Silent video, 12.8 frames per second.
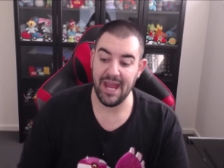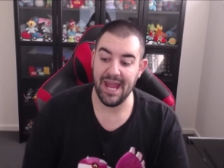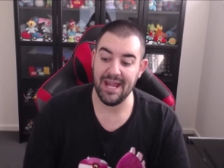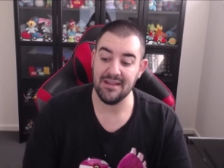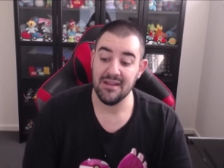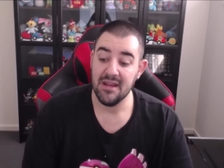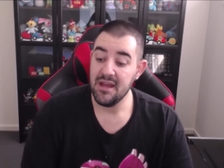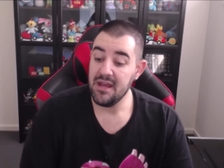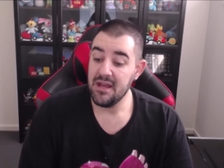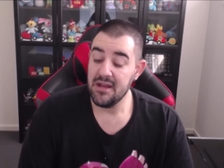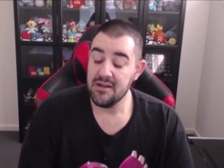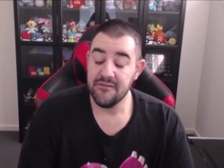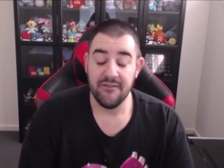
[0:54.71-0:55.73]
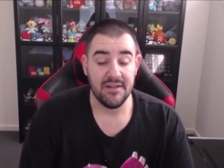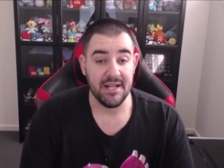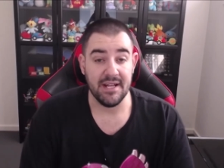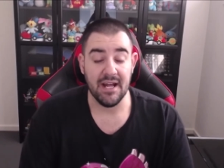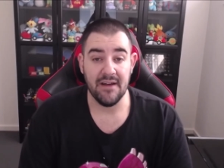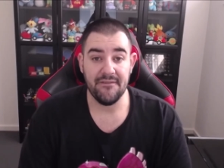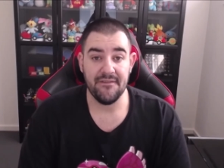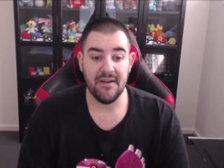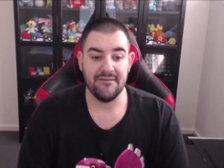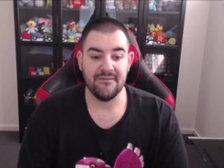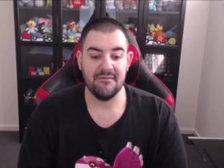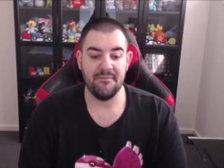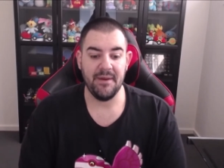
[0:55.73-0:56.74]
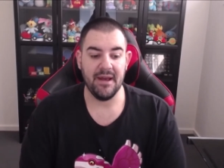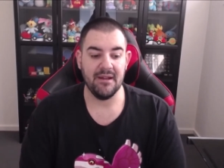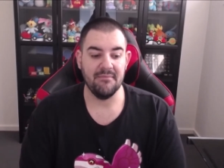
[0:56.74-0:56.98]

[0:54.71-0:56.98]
And funnily enough, after about